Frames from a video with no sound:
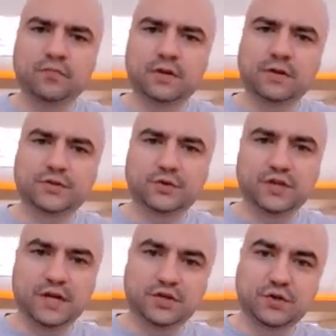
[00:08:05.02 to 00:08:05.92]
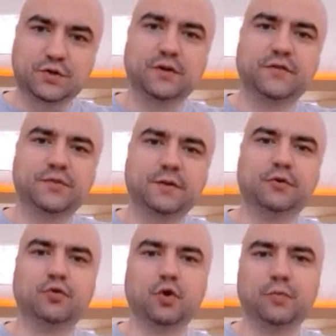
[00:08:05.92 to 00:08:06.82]
Also tastes good enough to make a
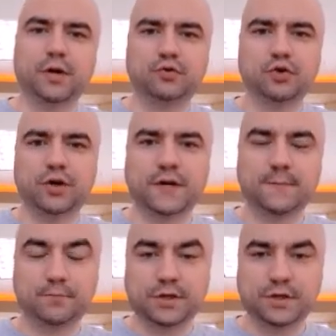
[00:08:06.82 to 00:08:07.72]
grown man cry. I'm